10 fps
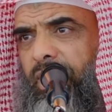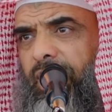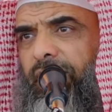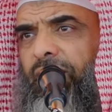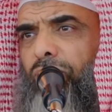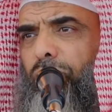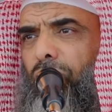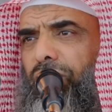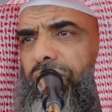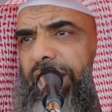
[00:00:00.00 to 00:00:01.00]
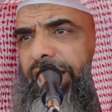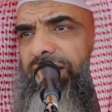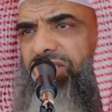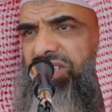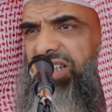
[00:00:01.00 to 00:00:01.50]
A young boy,
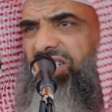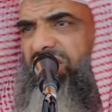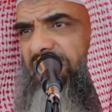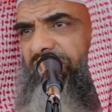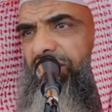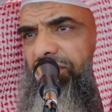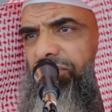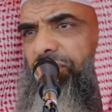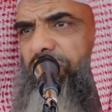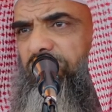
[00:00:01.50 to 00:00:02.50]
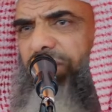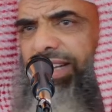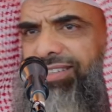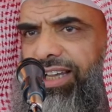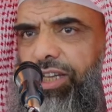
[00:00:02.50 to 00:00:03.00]
age six, seven, first
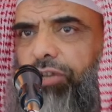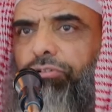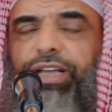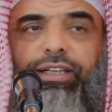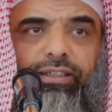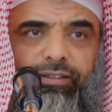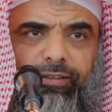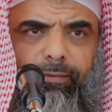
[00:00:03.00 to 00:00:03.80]
grade, second grade.